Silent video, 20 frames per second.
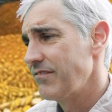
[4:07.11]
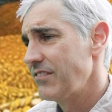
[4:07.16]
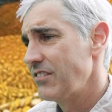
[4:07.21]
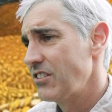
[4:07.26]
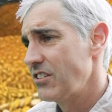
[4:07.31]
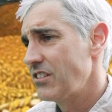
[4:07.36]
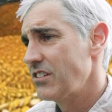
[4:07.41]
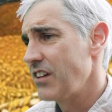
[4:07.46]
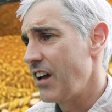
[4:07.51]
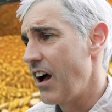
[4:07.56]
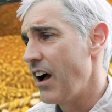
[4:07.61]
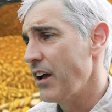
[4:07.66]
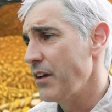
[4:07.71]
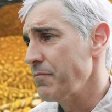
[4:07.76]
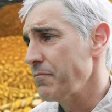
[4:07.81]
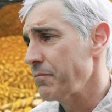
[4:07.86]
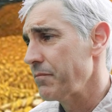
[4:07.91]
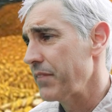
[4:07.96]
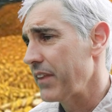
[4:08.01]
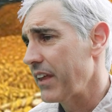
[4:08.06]

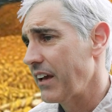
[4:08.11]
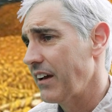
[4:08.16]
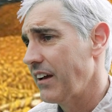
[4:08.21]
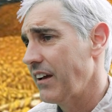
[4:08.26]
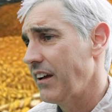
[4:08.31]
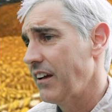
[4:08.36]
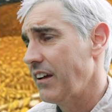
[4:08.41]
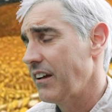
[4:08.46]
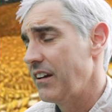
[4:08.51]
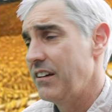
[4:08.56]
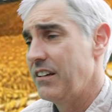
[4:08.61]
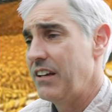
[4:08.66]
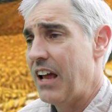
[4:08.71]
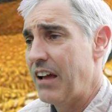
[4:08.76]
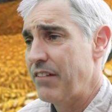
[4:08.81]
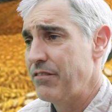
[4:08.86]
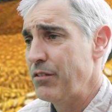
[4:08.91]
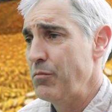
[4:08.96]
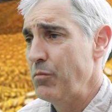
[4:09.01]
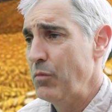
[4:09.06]
time, and
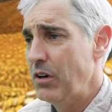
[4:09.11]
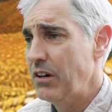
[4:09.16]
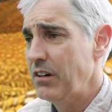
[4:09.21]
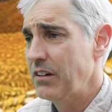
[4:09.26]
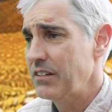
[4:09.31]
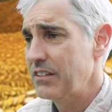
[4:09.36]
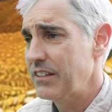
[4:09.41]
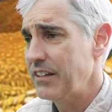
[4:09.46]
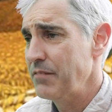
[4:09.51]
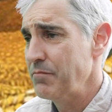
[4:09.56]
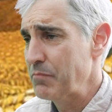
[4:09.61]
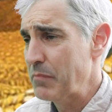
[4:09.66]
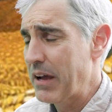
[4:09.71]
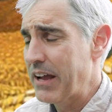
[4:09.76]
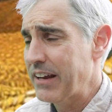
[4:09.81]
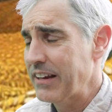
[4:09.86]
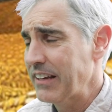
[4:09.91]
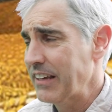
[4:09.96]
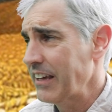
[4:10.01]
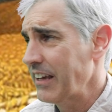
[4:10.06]
having worked in
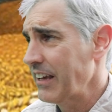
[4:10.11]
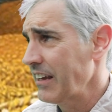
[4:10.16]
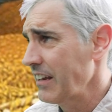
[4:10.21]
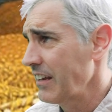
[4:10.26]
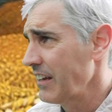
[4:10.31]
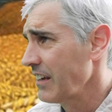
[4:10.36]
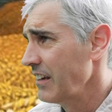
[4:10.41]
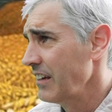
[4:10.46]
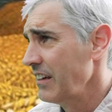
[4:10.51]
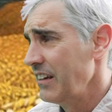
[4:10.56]
banking,